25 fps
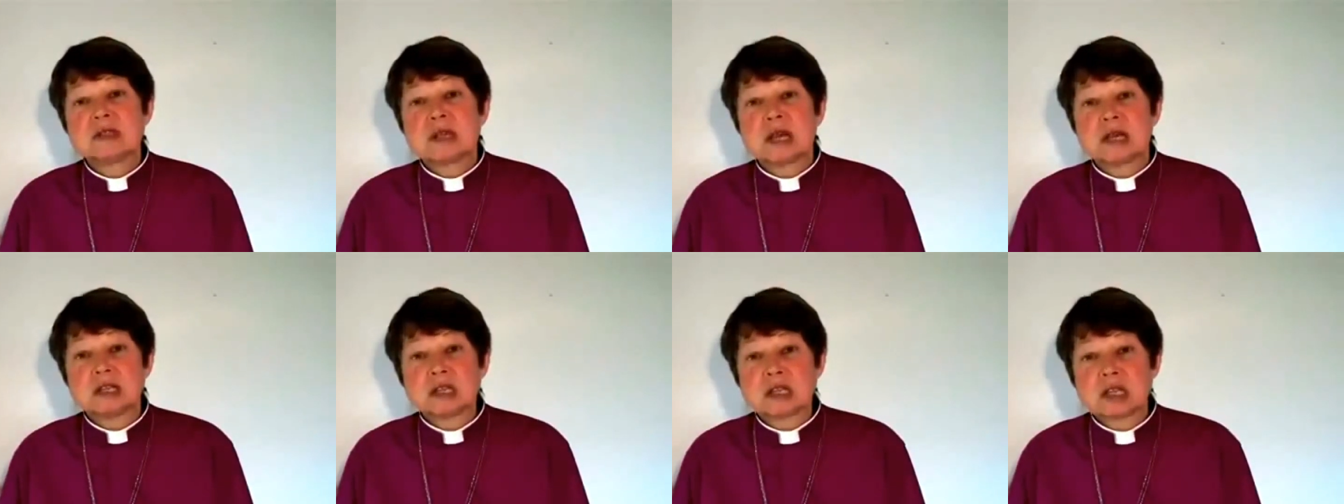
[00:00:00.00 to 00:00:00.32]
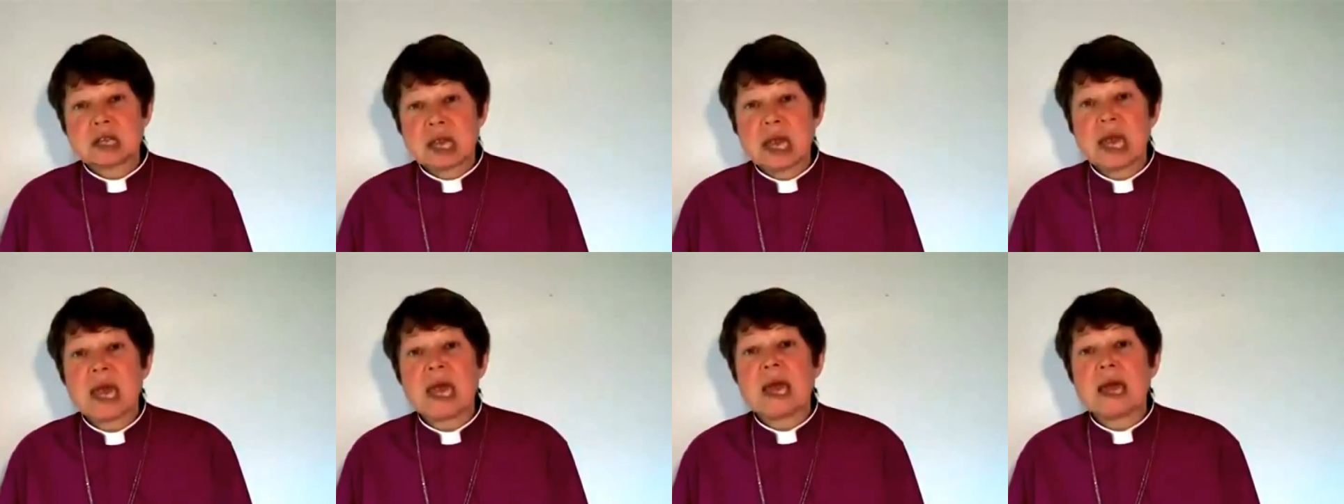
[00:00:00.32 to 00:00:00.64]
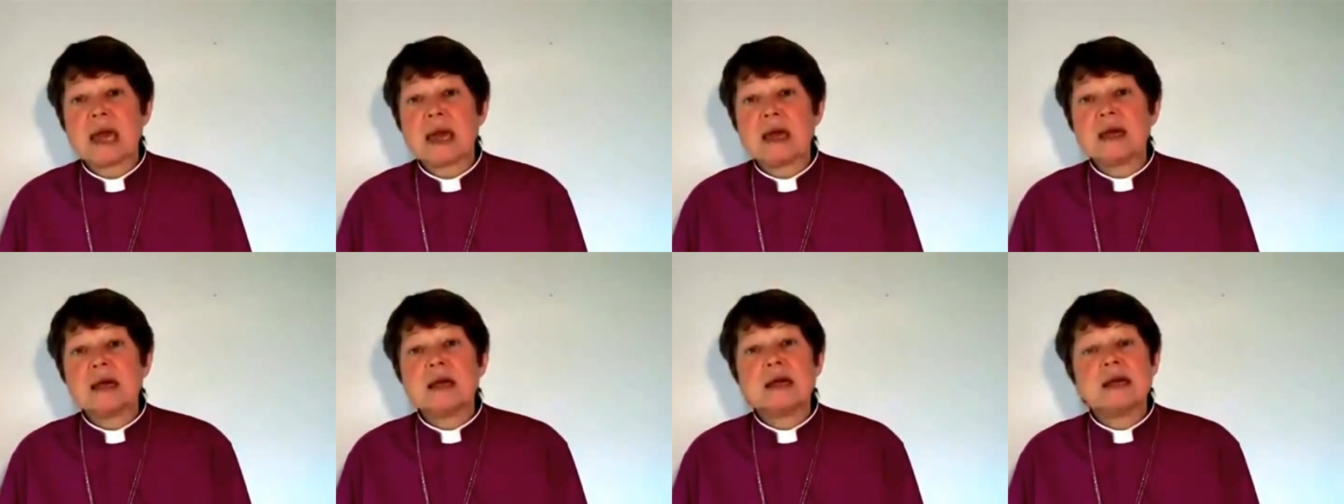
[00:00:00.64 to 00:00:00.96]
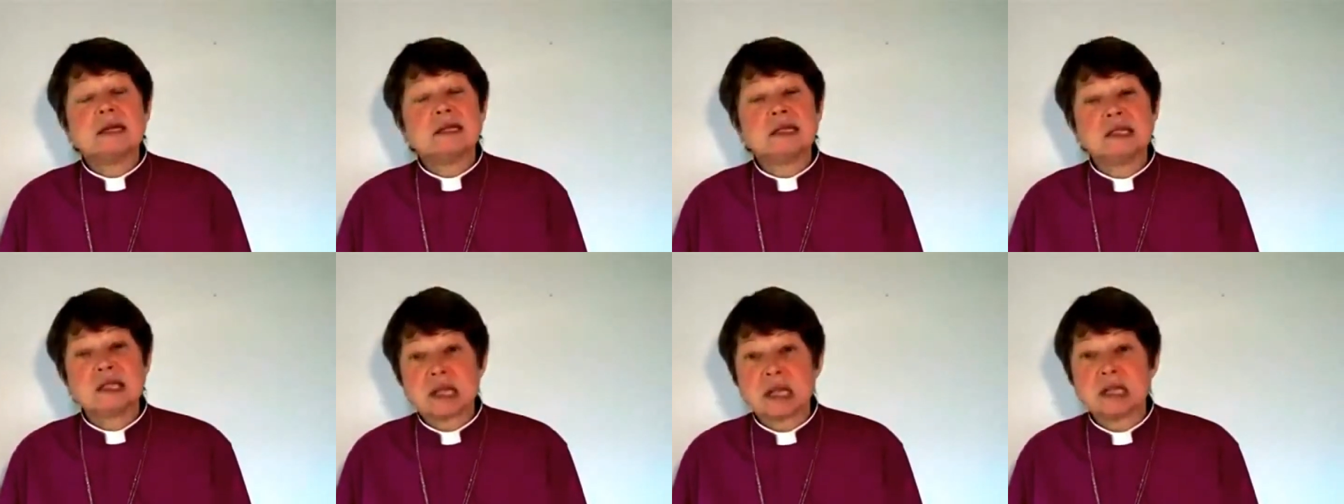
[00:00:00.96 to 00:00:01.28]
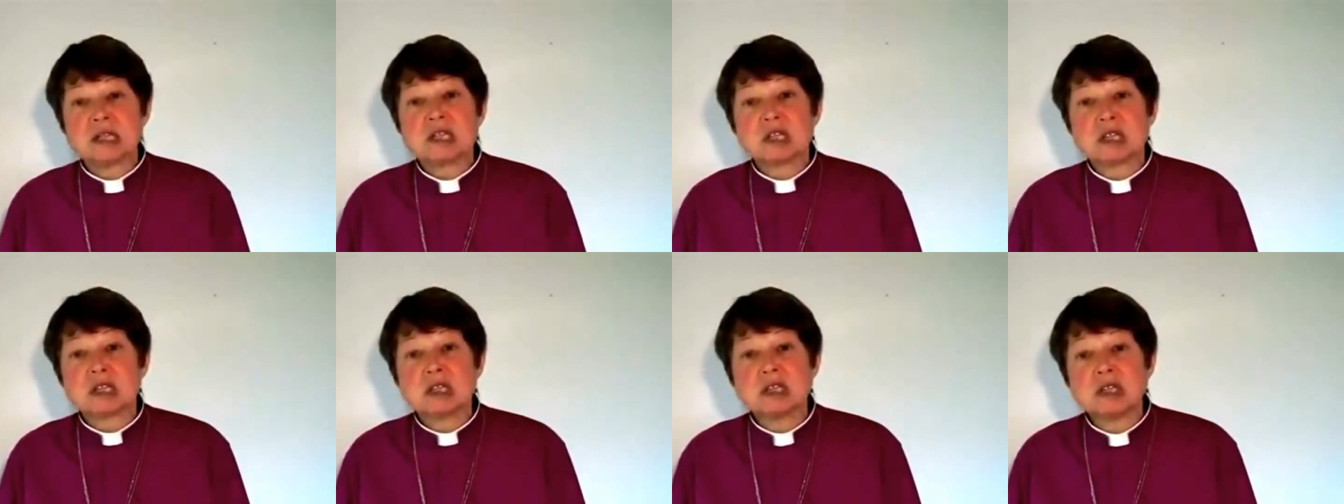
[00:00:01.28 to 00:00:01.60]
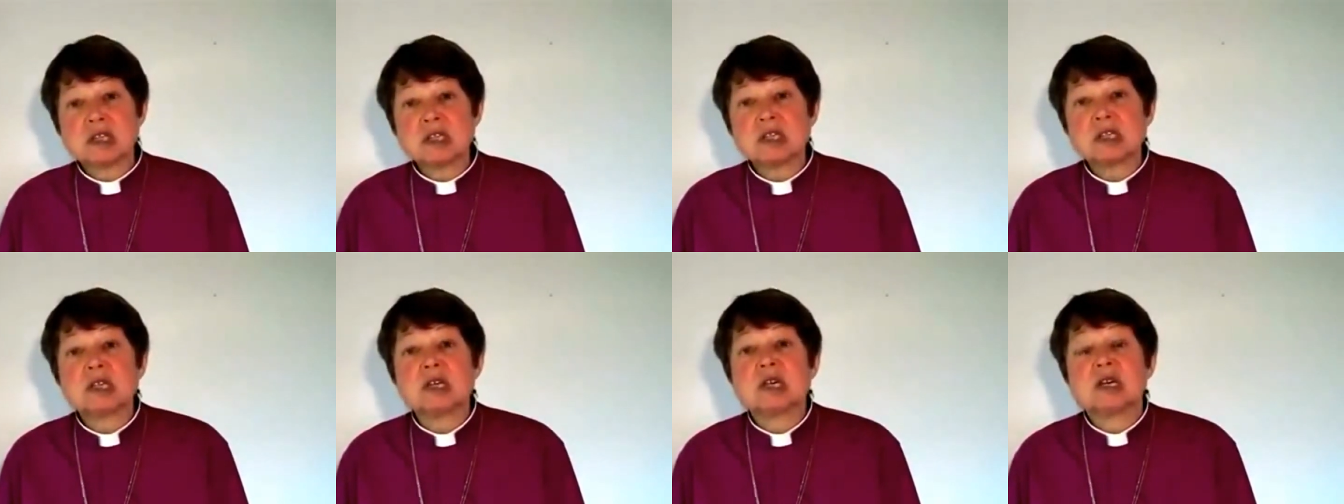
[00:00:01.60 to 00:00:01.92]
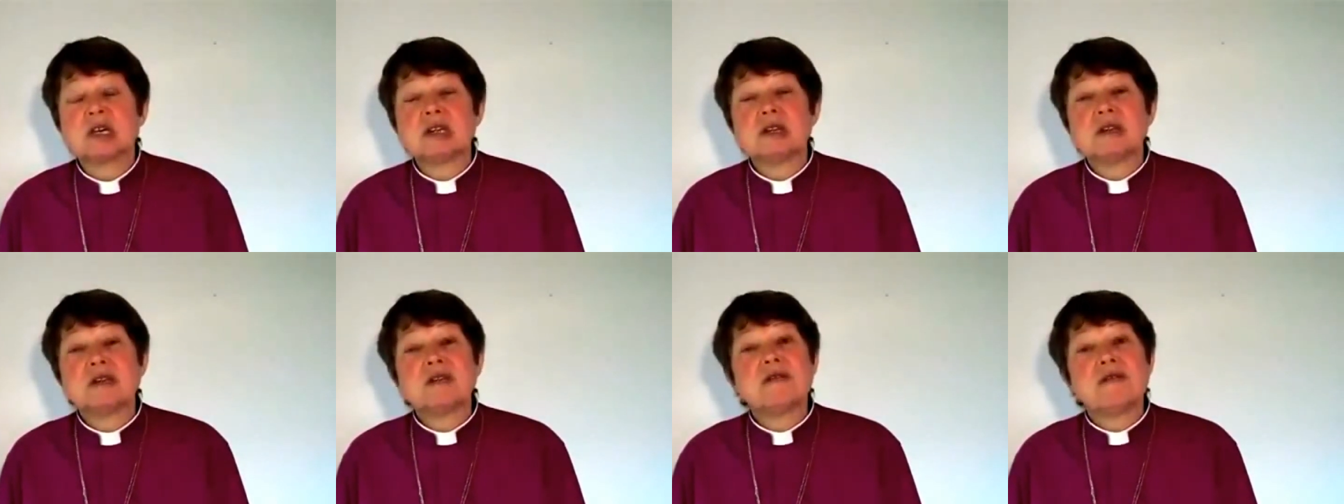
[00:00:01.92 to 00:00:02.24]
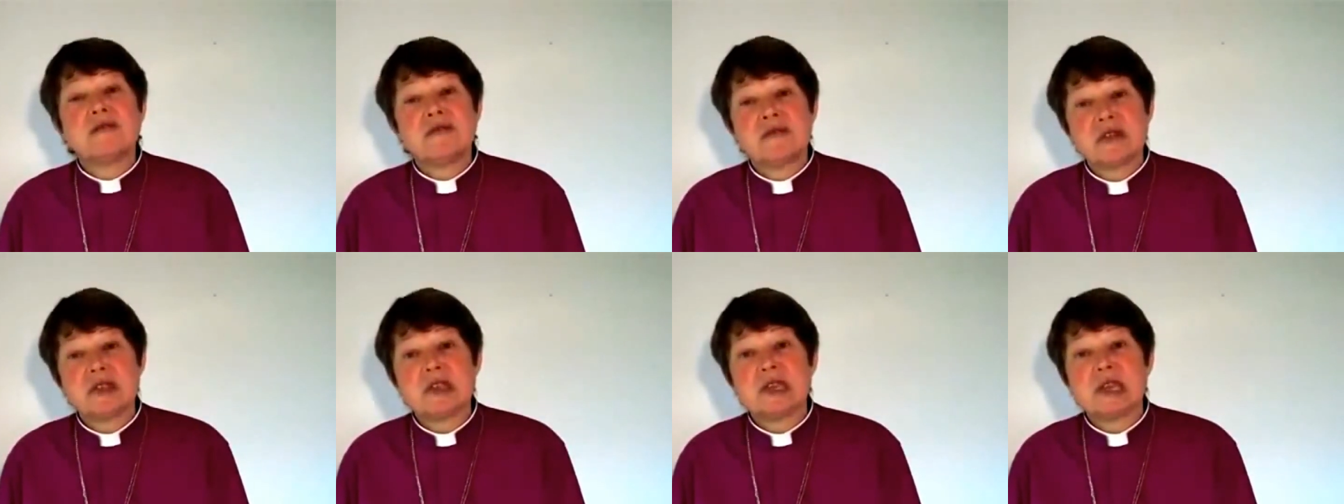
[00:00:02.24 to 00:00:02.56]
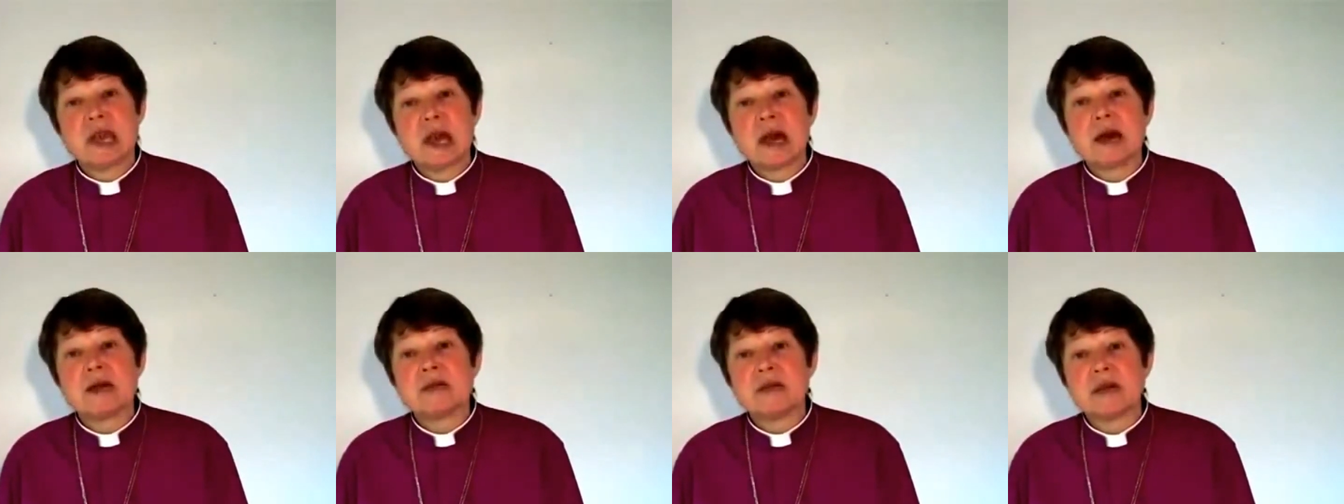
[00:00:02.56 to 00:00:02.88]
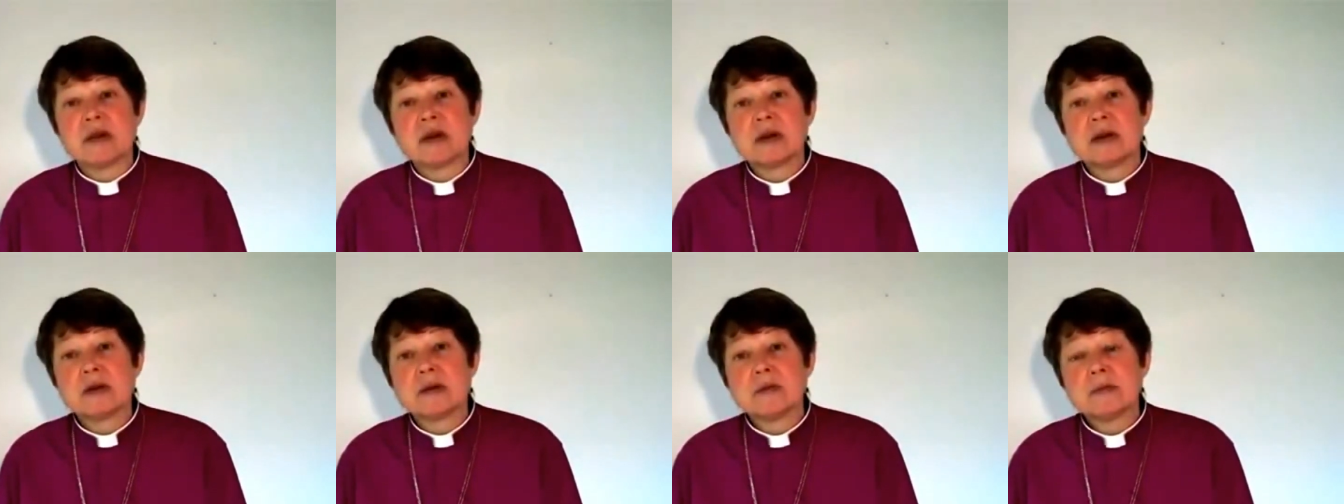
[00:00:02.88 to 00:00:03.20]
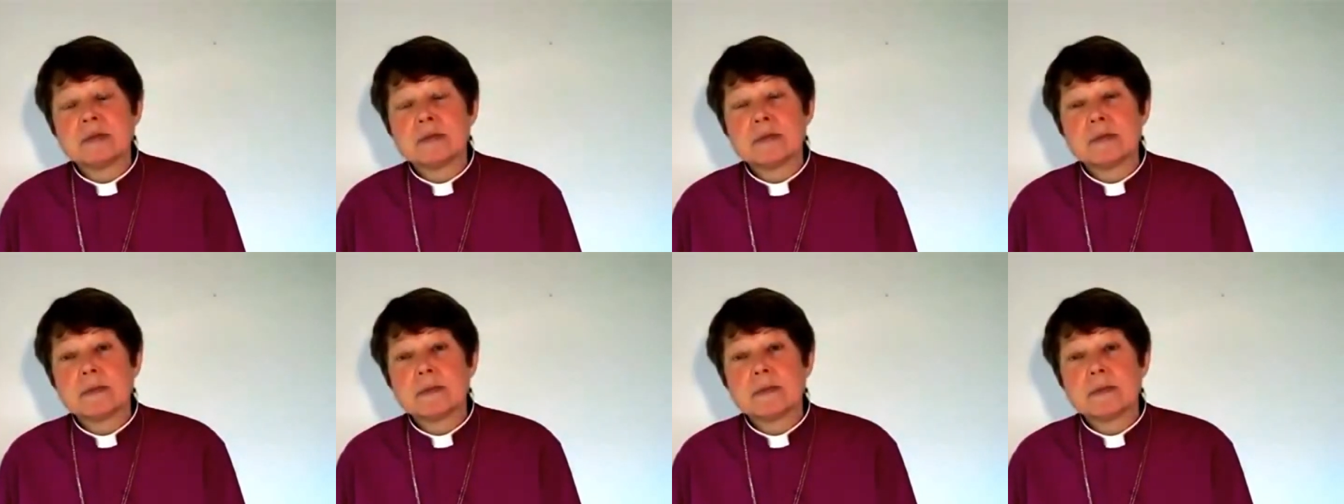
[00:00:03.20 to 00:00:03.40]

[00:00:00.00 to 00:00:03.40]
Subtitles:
such care, and such concern for the other.